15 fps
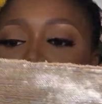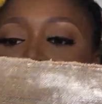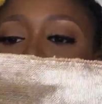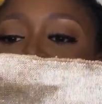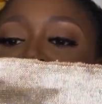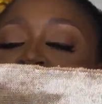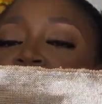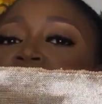
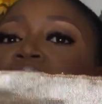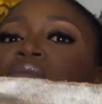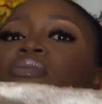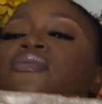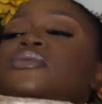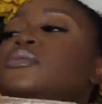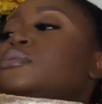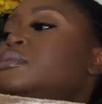I'm going to
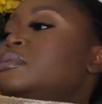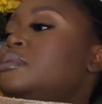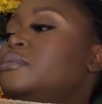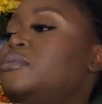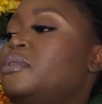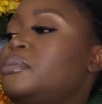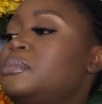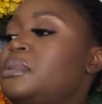fold
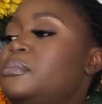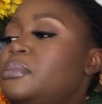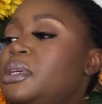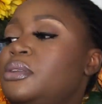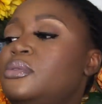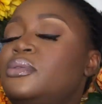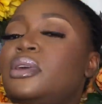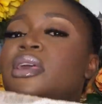from the
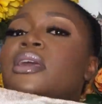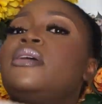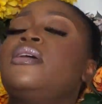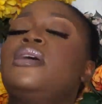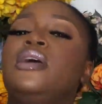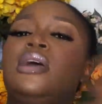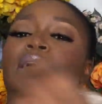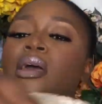middle here.
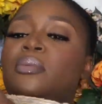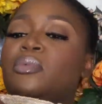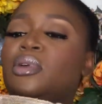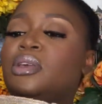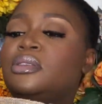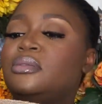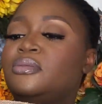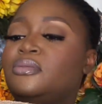I'm
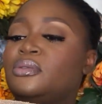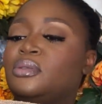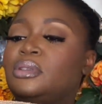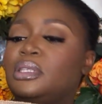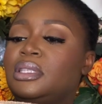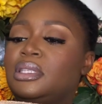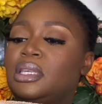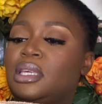going to fold
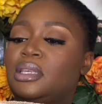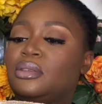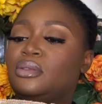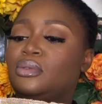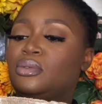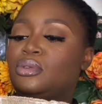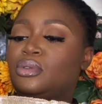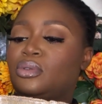it
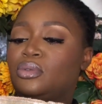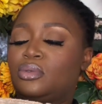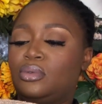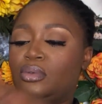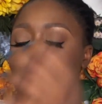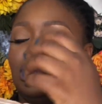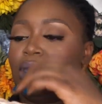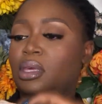into two
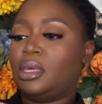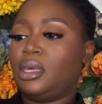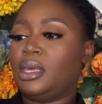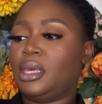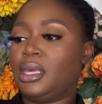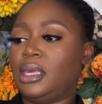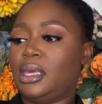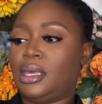
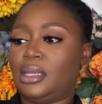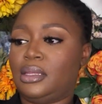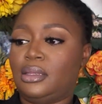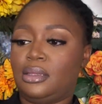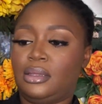again.